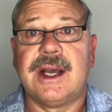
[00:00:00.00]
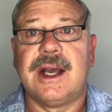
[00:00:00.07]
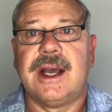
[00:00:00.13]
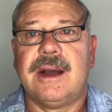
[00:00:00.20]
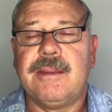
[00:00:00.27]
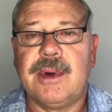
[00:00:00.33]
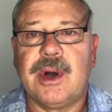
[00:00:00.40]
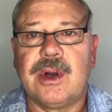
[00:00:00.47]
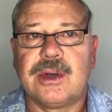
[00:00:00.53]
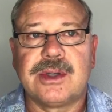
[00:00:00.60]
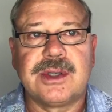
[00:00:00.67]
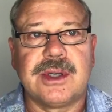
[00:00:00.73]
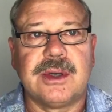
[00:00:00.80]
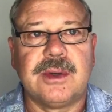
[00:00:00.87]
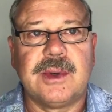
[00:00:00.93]
um,
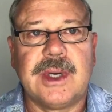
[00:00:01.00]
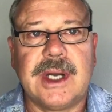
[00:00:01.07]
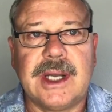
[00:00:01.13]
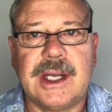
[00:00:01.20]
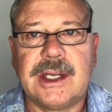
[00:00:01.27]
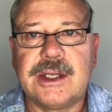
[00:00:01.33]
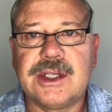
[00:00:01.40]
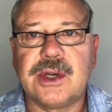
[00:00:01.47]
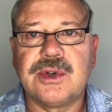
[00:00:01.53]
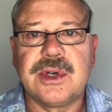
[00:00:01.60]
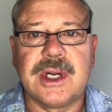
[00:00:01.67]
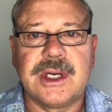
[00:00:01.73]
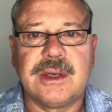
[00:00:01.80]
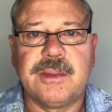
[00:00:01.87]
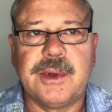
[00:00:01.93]
also a
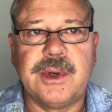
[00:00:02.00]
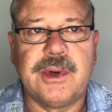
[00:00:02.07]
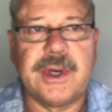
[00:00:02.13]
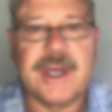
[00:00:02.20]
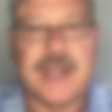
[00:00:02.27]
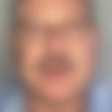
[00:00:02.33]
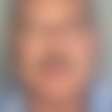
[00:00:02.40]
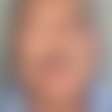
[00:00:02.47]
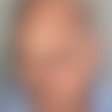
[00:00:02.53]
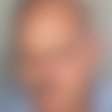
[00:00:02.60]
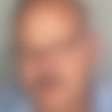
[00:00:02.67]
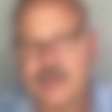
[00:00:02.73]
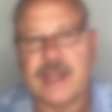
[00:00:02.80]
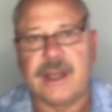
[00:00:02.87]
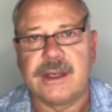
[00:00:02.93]
social entrepreneur and different
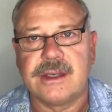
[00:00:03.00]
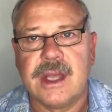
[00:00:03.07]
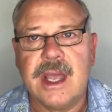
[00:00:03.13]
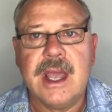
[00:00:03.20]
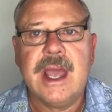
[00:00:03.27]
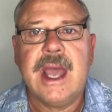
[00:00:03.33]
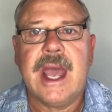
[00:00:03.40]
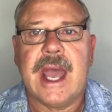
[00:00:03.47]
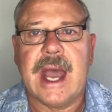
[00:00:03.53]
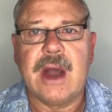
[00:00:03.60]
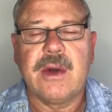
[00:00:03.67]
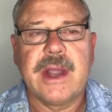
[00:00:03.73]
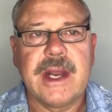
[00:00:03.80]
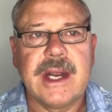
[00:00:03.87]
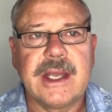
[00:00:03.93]
marketing. Things. How
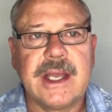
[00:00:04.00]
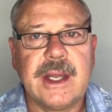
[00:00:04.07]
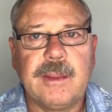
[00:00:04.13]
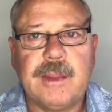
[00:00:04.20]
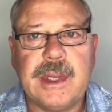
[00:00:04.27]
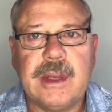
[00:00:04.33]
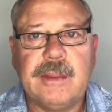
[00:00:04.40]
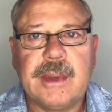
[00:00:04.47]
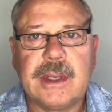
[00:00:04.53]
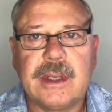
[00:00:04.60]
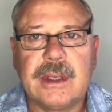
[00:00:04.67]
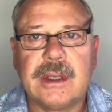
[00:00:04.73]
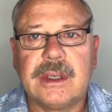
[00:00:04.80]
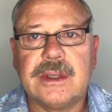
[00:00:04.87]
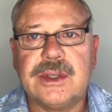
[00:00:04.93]
can I get
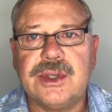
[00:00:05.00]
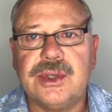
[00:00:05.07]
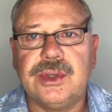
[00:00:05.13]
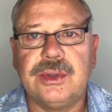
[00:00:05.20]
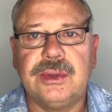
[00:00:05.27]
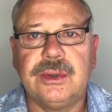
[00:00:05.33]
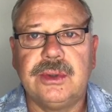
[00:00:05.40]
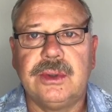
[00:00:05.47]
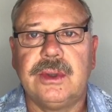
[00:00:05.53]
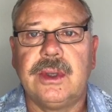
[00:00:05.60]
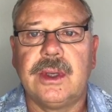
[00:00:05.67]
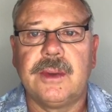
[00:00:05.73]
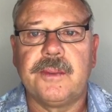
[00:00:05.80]
people to,